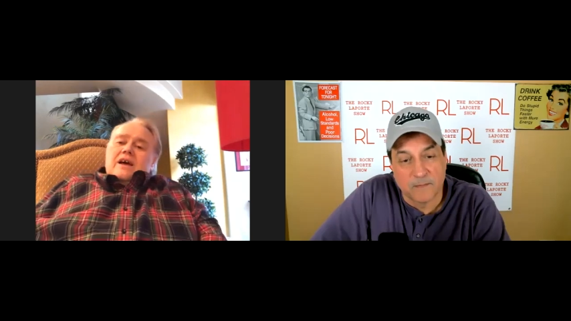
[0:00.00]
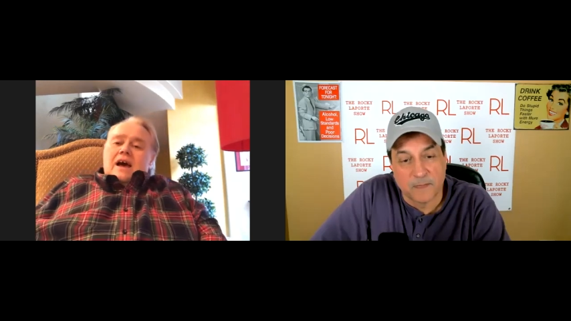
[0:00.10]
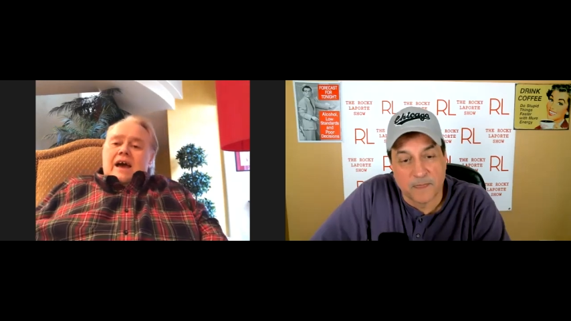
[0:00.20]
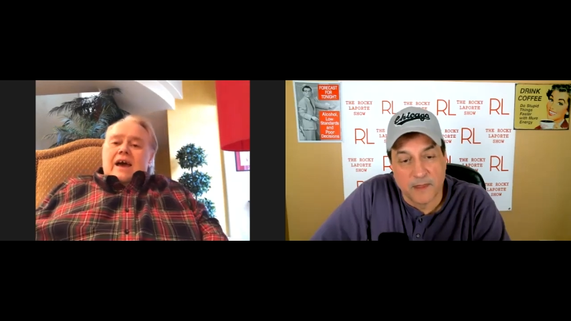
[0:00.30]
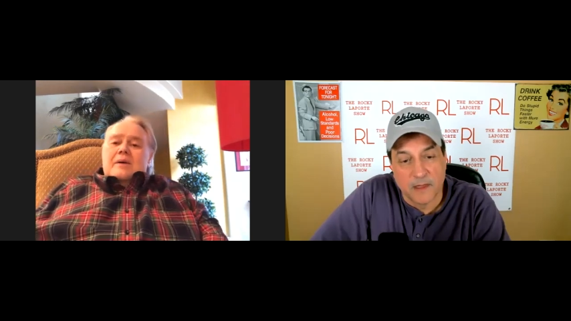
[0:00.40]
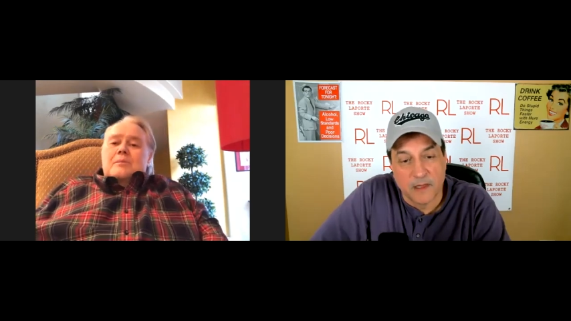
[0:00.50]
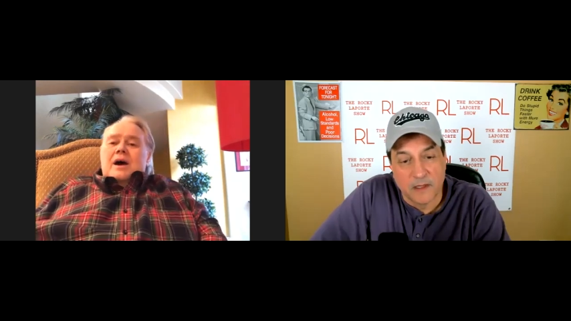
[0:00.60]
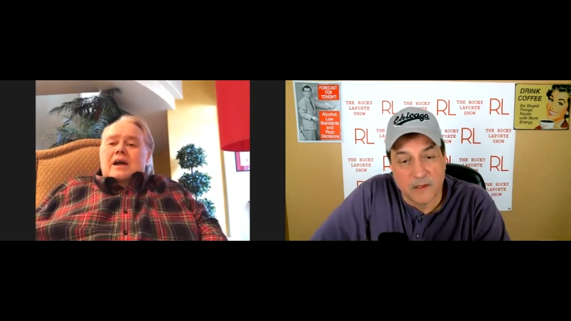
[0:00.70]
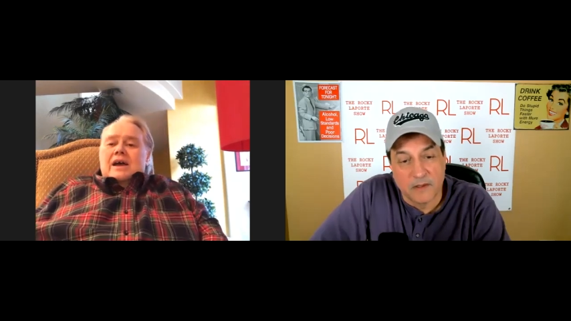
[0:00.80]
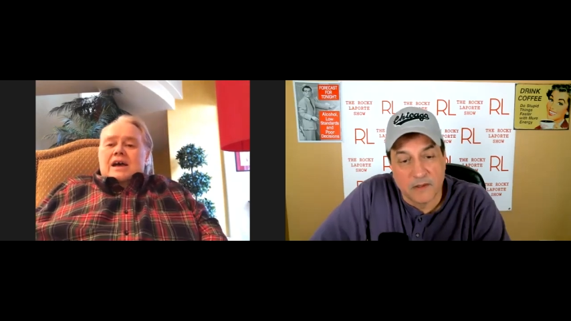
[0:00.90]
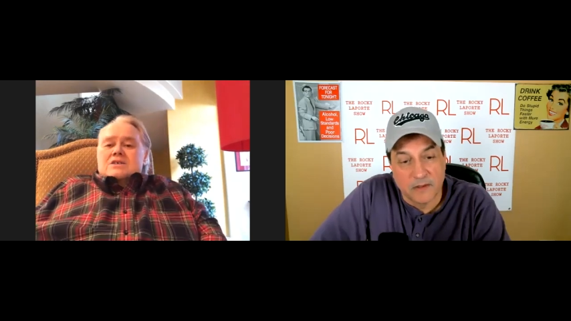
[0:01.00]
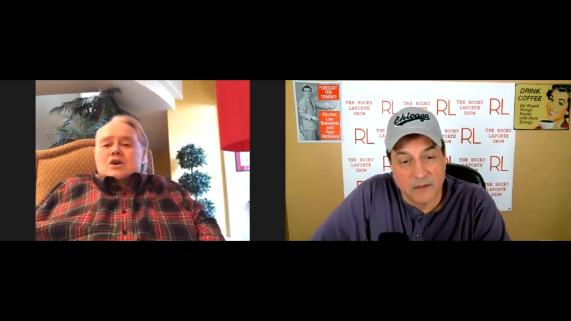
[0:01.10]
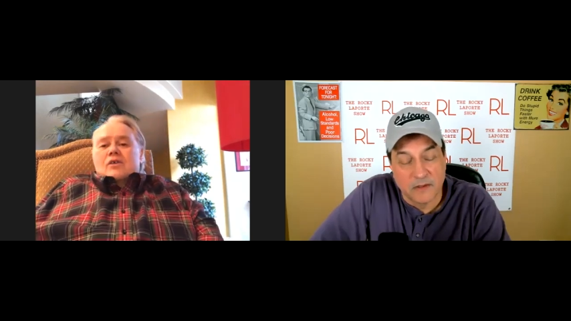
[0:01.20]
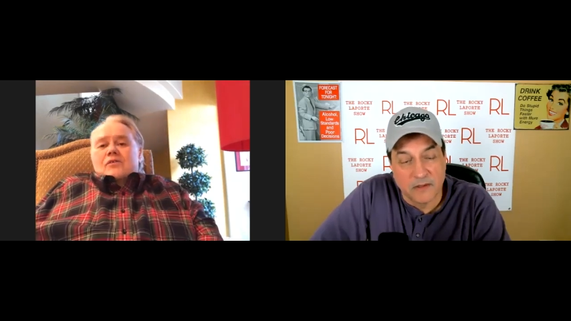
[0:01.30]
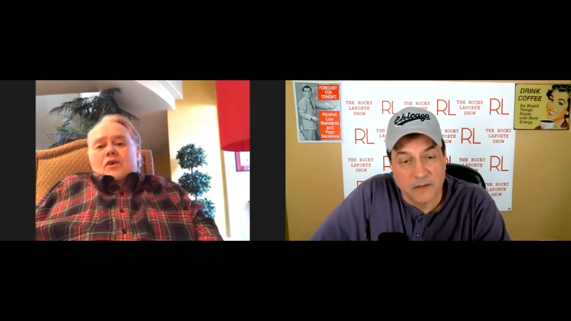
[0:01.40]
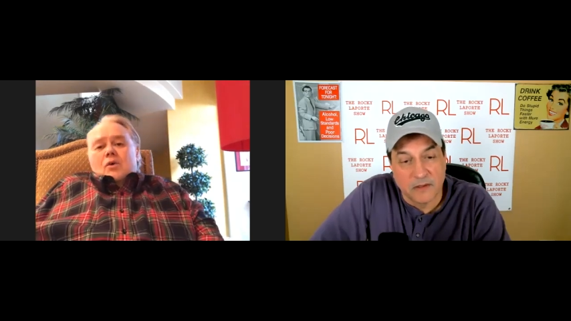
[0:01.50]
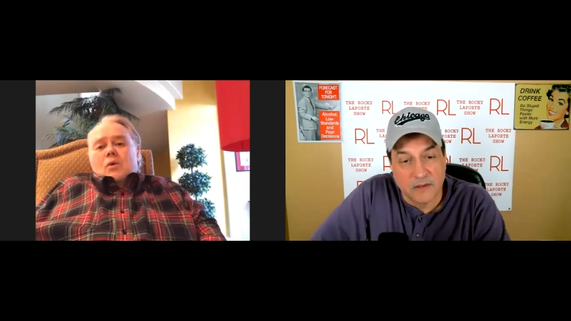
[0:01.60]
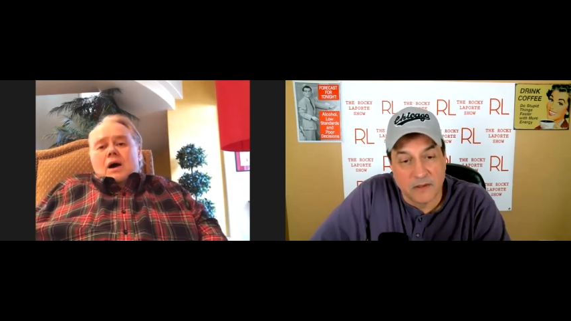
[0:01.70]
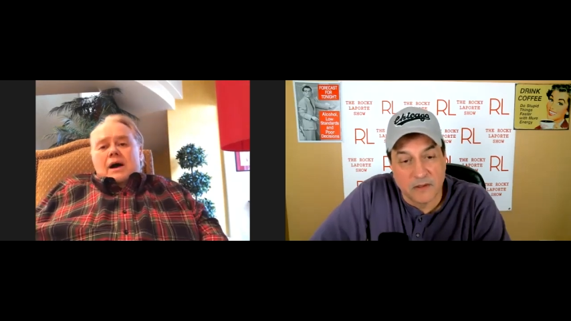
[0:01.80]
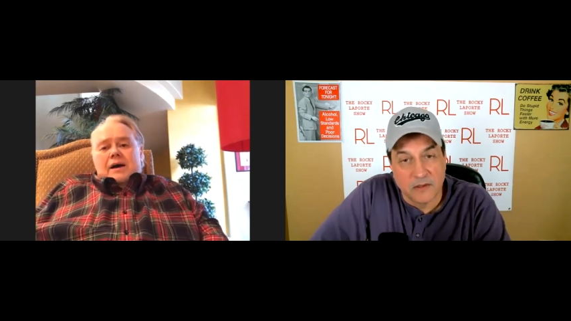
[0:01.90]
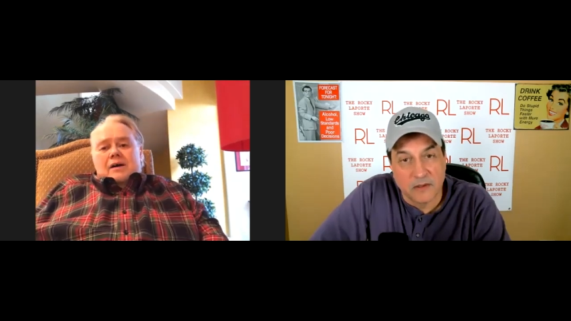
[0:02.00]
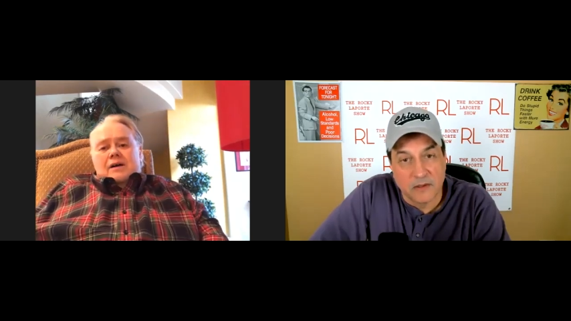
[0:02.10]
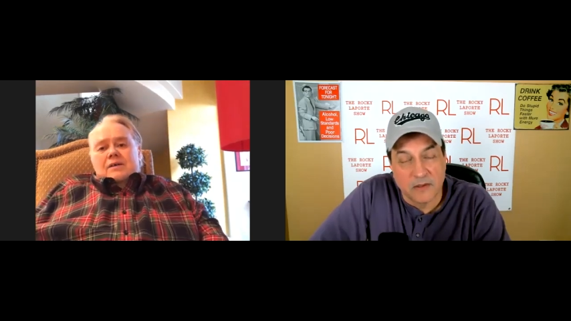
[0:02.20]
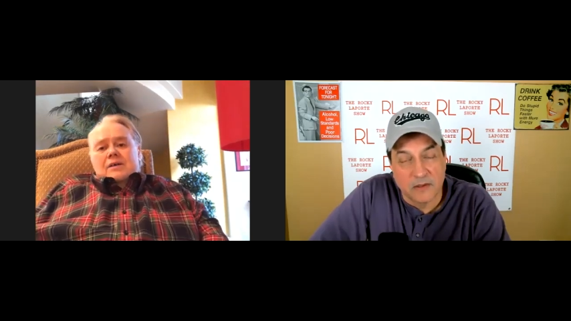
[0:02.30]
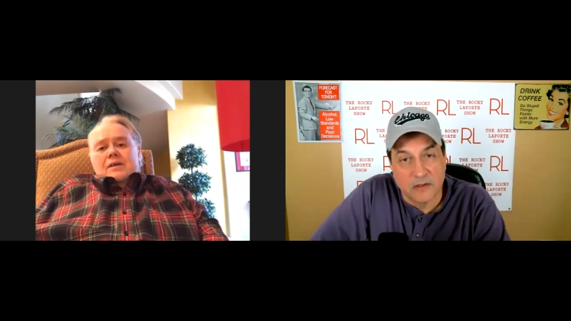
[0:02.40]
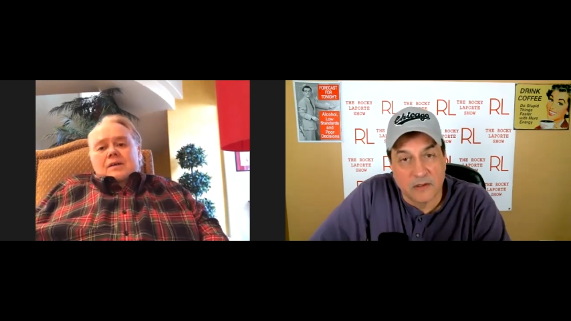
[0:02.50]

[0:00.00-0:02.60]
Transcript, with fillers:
Speaker 1: I had podcasts go for a while.